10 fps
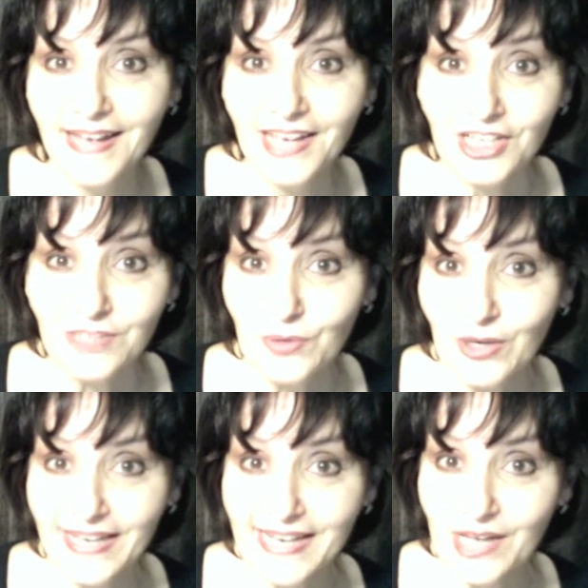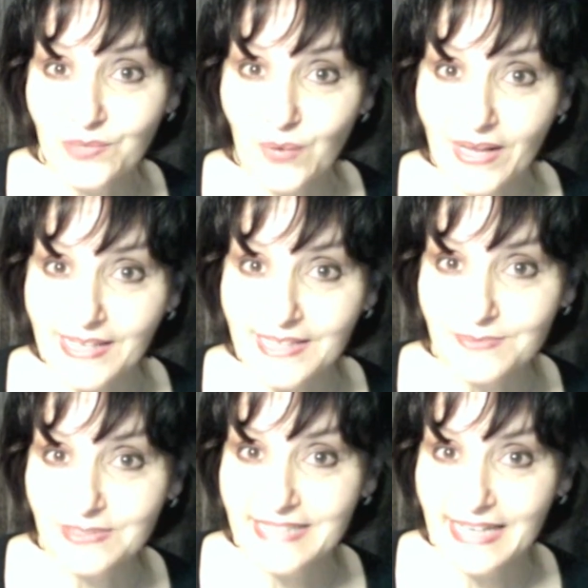Good morning and
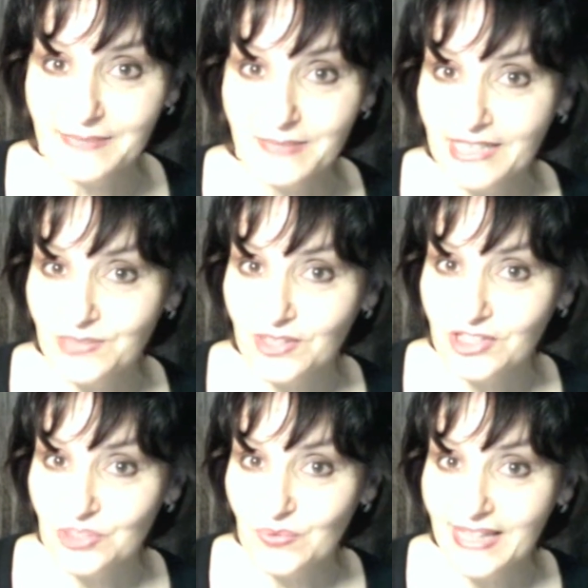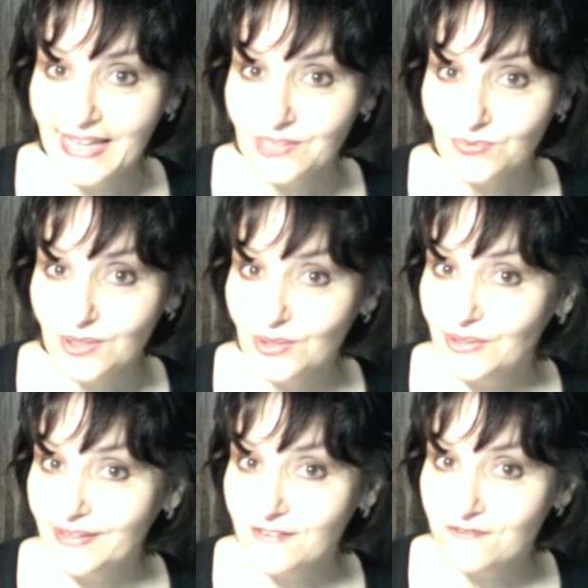welcome to Daily Minute with Joëlette, where
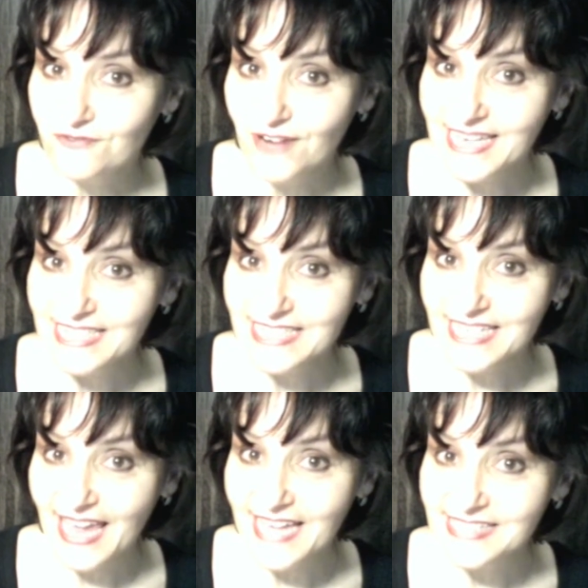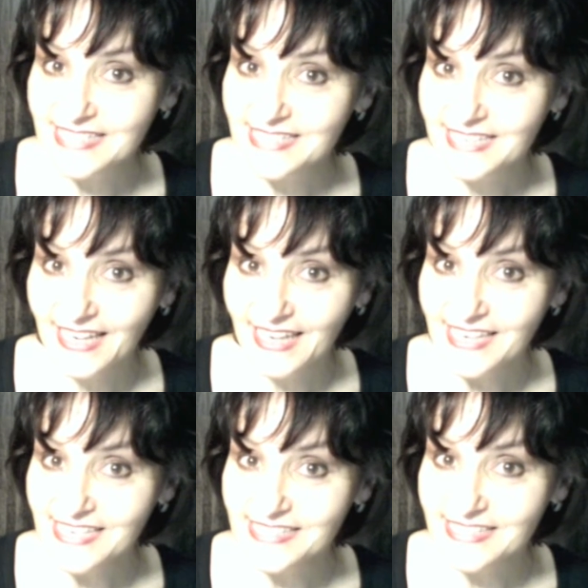learning French gets
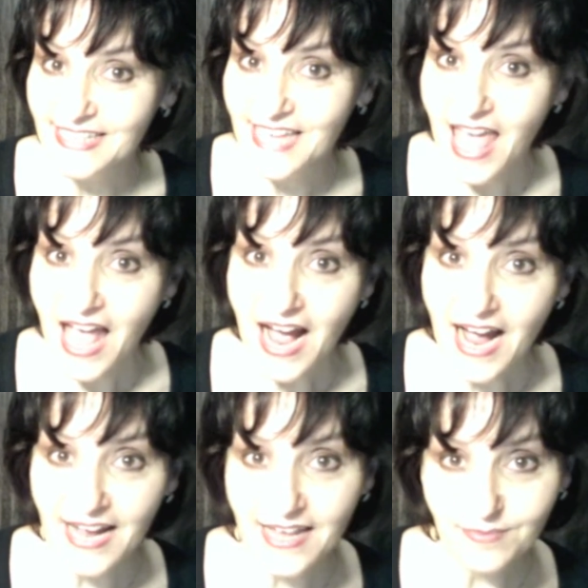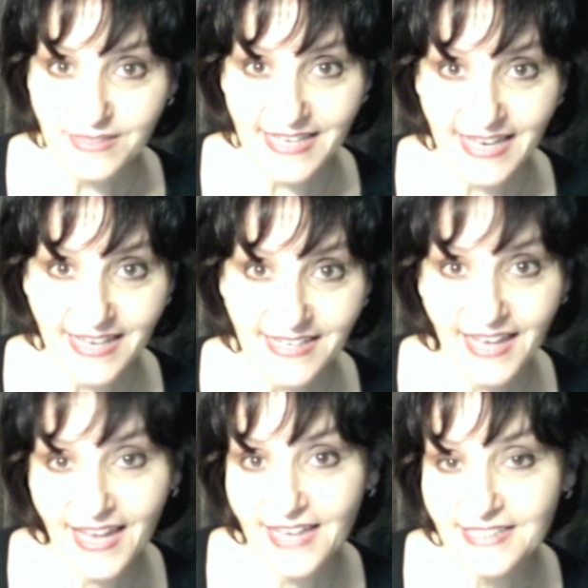easy. I am
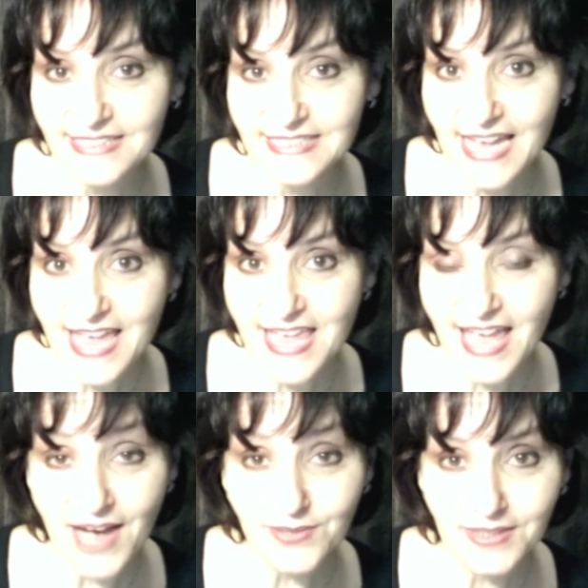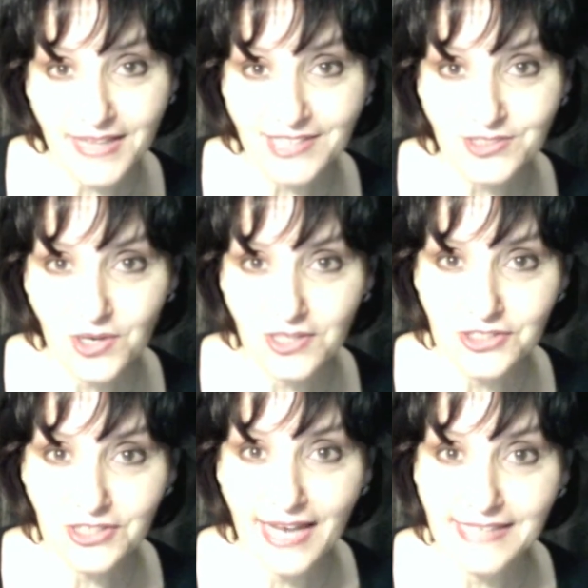Llyane and today I would like to
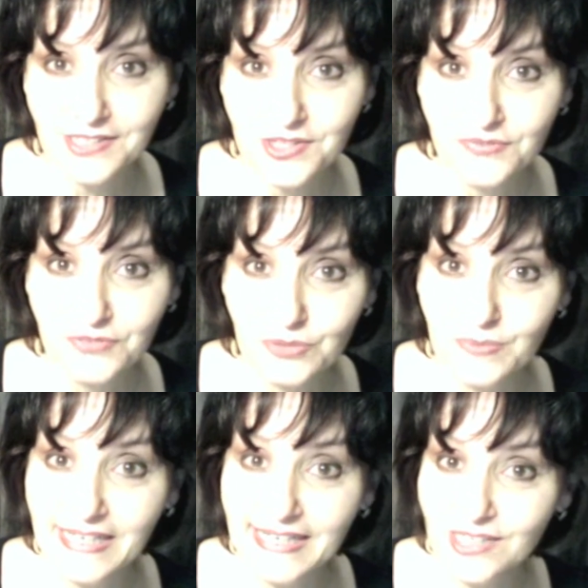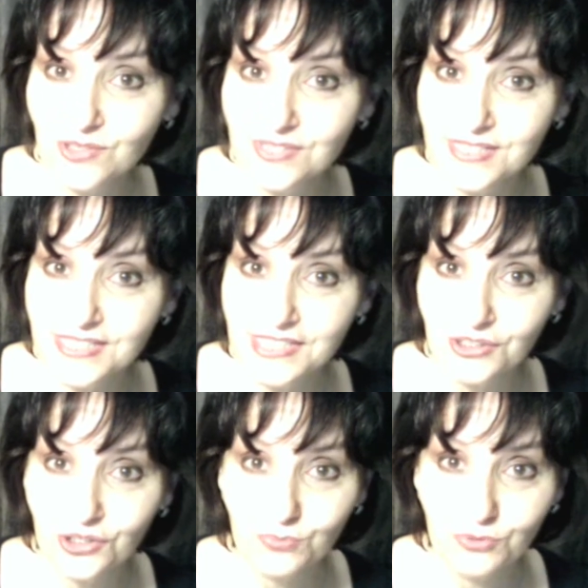conjugate the verb
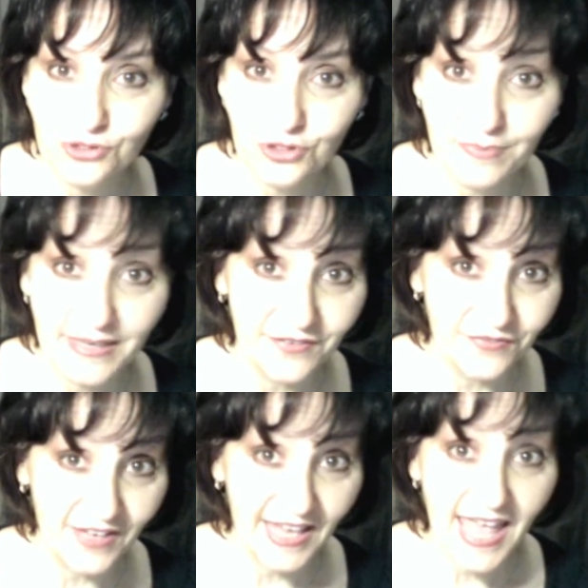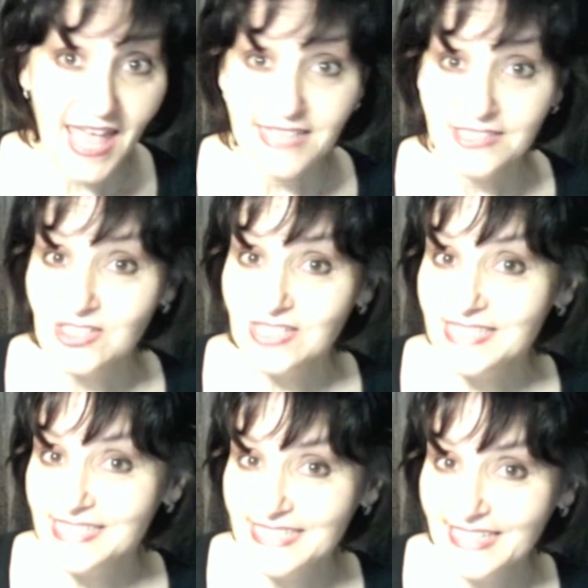réussir au plus-que-parfait, to
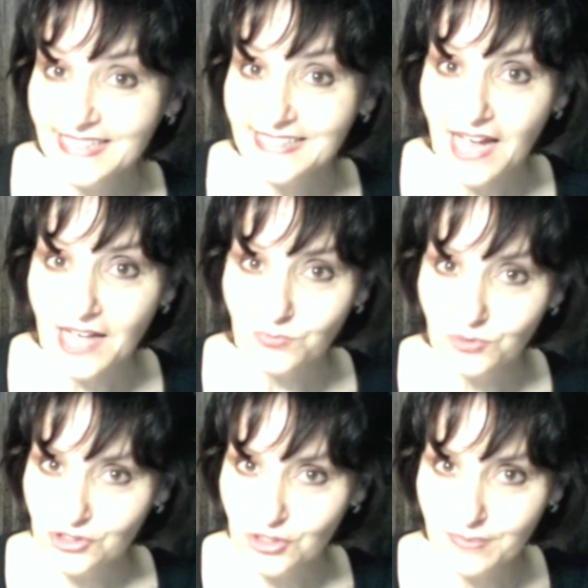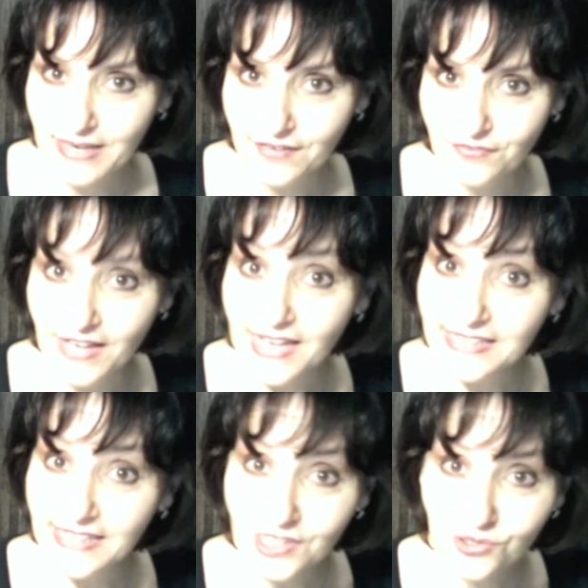succeed at plus-que-parfait,
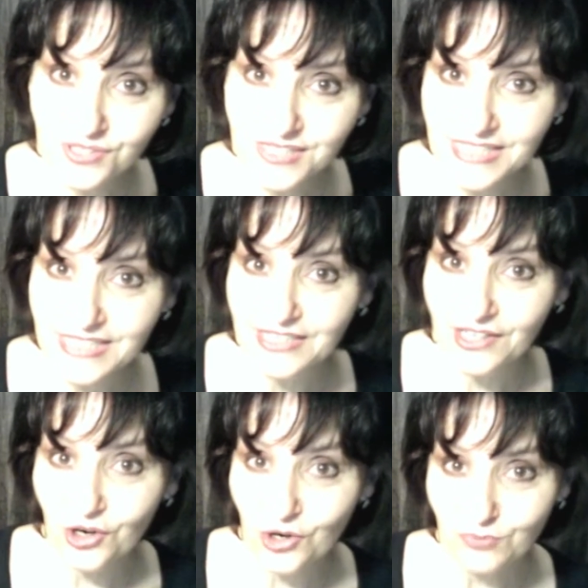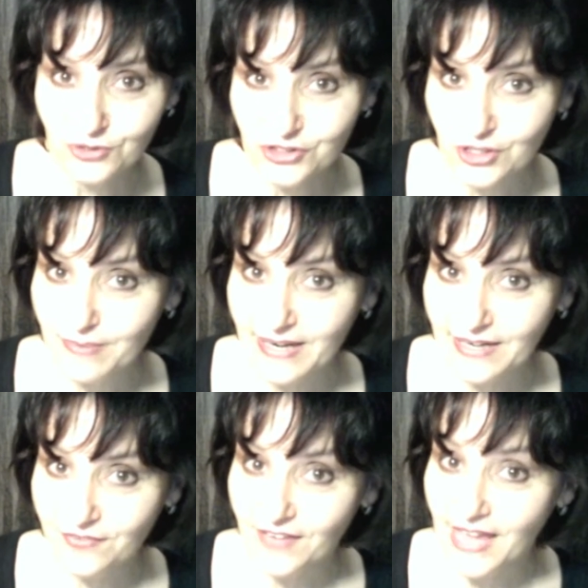réussir au
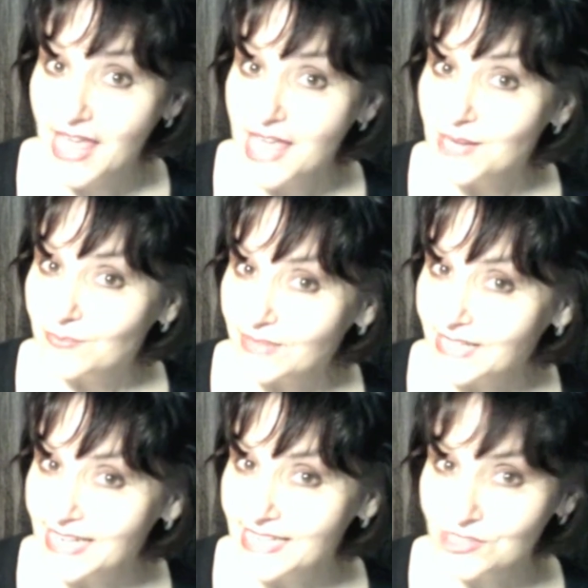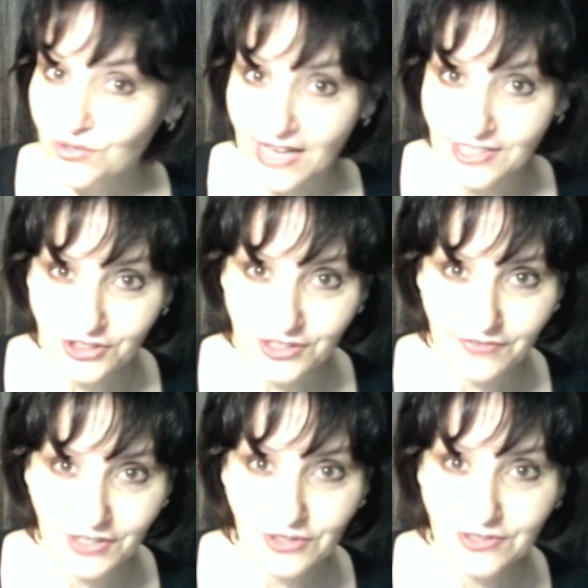plus-que-parfait. Please look under the
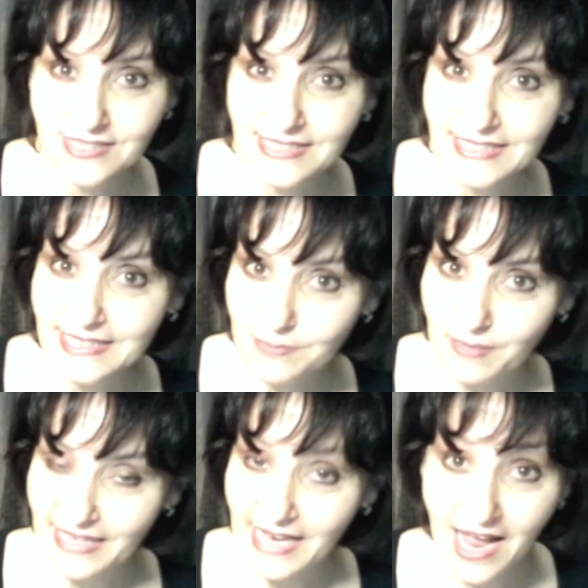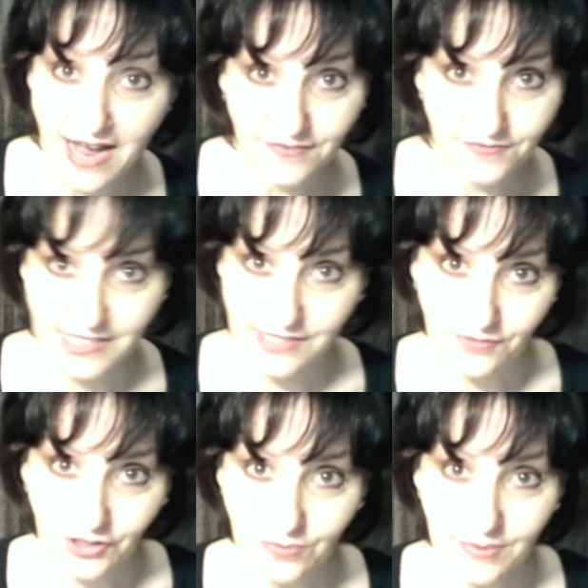video to see the spelling of this
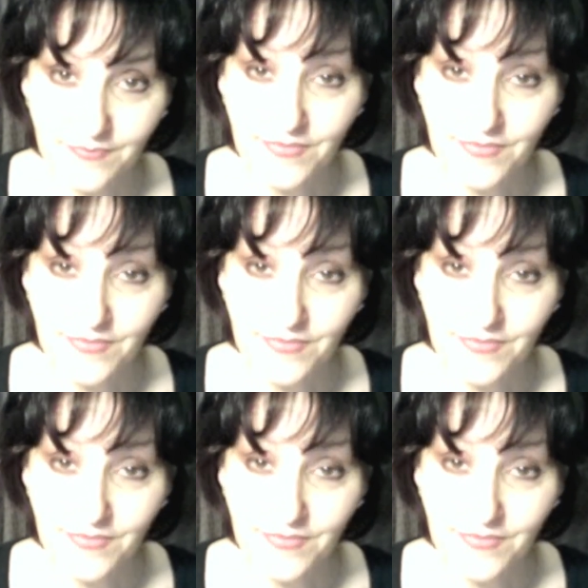verb.